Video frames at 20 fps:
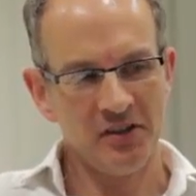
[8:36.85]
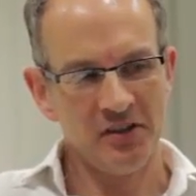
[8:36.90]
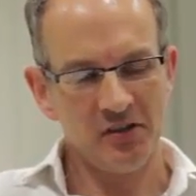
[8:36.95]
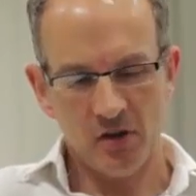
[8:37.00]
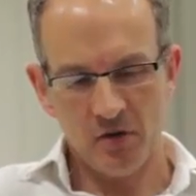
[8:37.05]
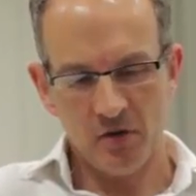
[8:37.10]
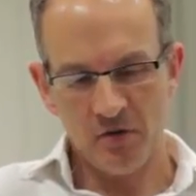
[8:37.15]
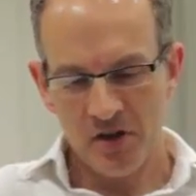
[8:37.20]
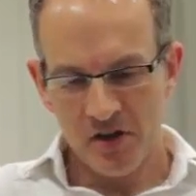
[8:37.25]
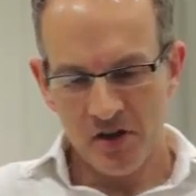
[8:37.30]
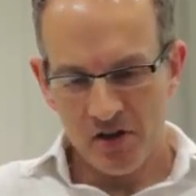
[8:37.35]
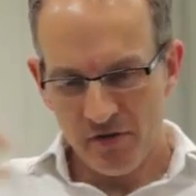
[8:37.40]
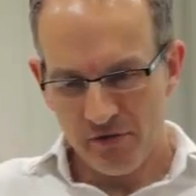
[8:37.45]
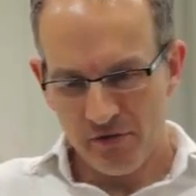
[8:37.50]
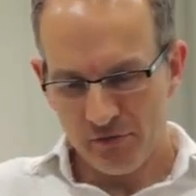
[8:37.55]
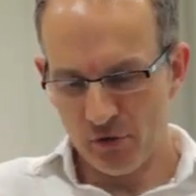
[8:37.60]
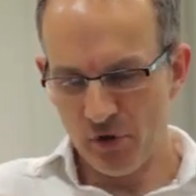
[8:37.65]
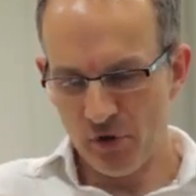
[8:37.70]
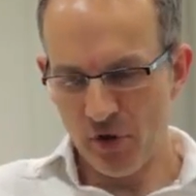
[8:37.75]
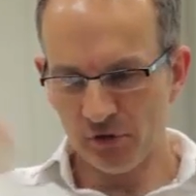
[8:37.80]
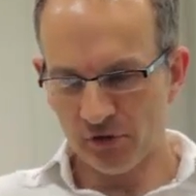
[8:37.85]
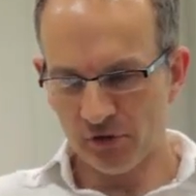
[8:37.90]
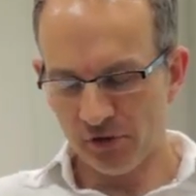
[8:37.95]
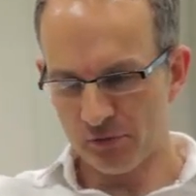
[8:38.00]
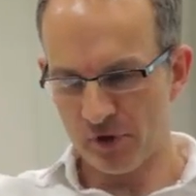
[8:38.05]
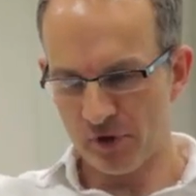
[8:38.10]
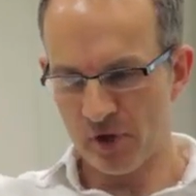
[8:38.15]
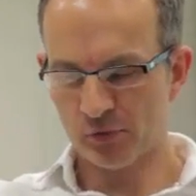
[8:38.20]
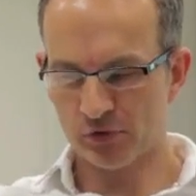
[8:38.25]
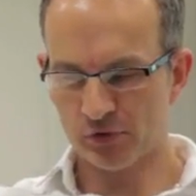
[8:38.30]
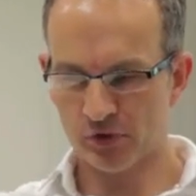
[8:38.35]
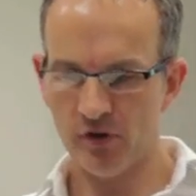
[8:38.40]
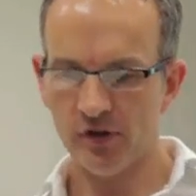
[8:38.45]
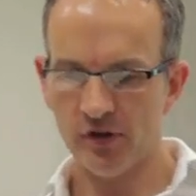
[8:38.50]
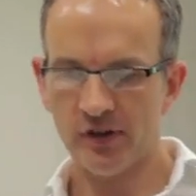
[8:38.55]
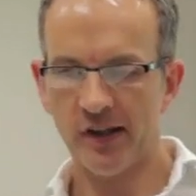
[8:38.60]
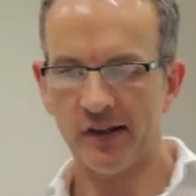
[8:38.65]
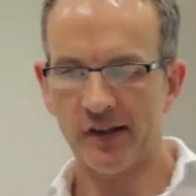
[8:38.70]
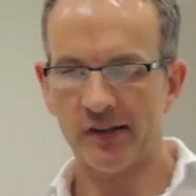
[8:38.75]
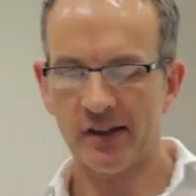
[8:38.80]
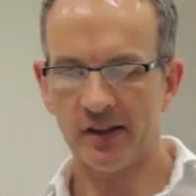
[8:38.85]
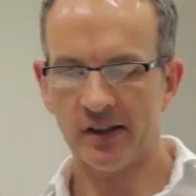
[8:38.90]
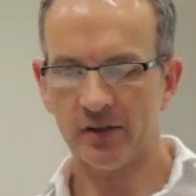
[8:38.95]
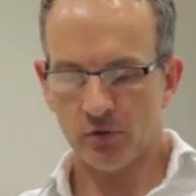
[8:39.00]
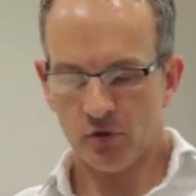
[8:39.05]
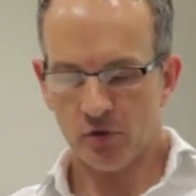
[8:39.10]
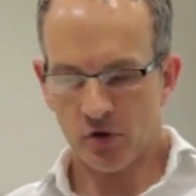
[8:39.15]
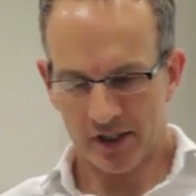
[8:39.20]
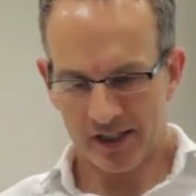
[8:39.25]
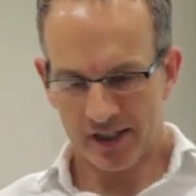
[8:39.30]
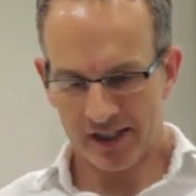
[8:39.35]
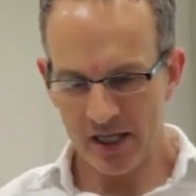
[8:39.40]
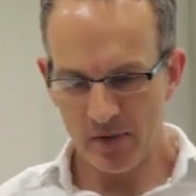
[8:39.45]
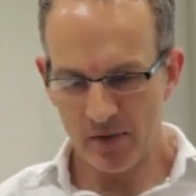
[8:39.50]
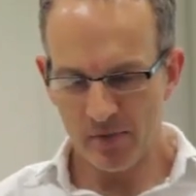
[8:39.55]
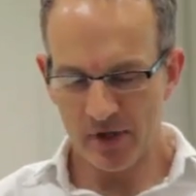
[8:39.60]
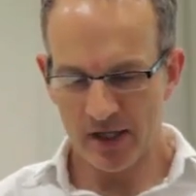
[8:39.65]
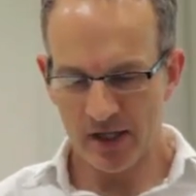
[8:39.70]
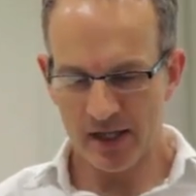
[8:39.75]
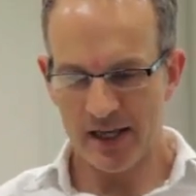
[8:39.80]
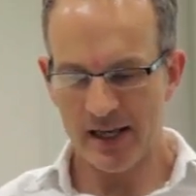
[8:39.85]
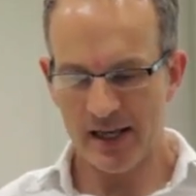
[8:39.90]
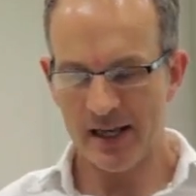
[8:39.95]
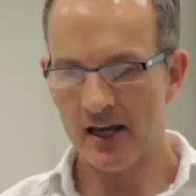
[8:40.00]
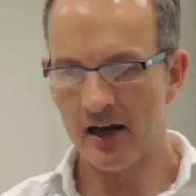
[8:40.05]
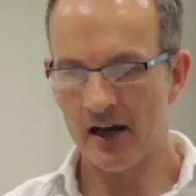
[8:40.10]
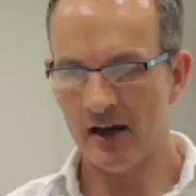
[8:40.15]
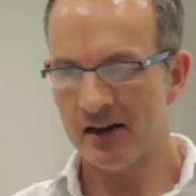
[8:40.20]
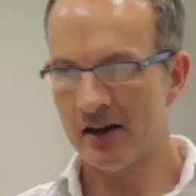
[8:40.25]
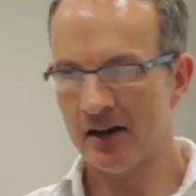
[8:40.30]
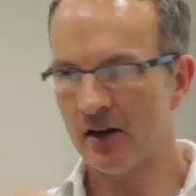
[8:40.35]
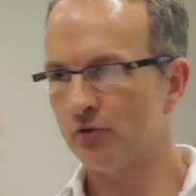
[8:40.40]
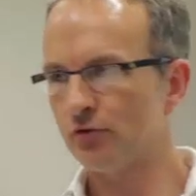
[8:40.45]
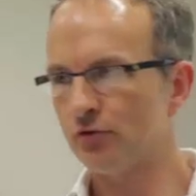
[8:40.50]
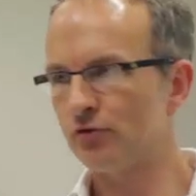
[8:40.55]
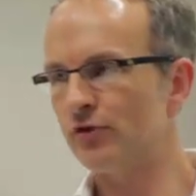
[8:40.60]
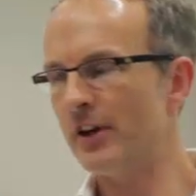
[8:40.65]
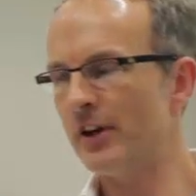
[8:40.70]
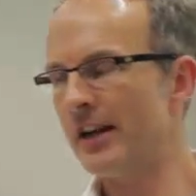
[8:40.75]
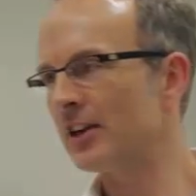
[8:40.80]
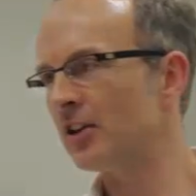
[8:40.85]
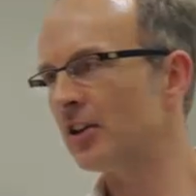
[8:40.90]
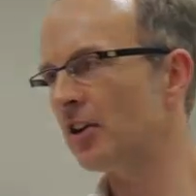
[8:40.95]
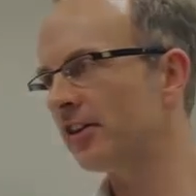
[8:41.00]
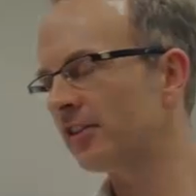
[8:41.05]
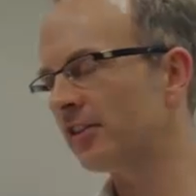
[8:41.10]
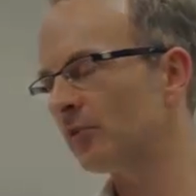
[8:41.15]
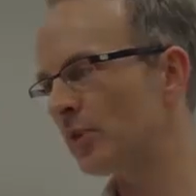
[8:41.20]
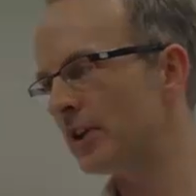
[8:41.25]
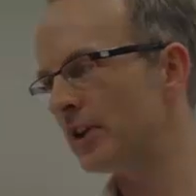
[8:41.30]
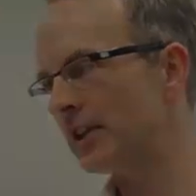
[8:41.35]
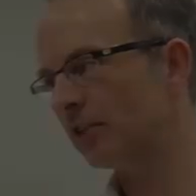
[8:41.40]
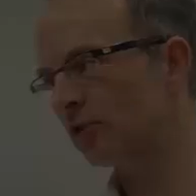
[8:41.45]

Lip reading: So through those three processes, we're kind of keeping it here, recognizing